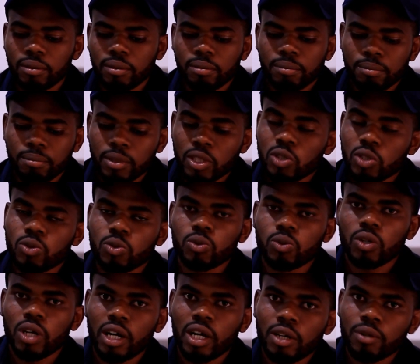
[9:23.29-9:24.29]
me too,
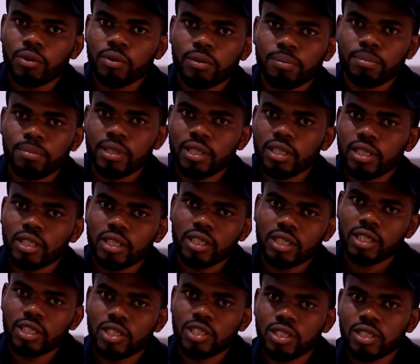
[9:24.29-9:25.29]
I will be
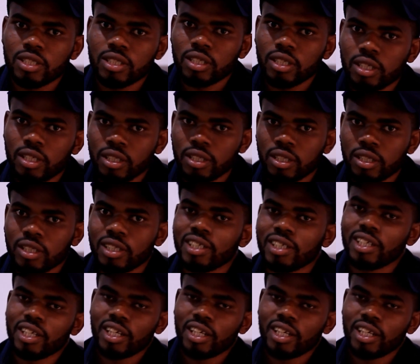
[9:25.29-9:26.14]
engaged in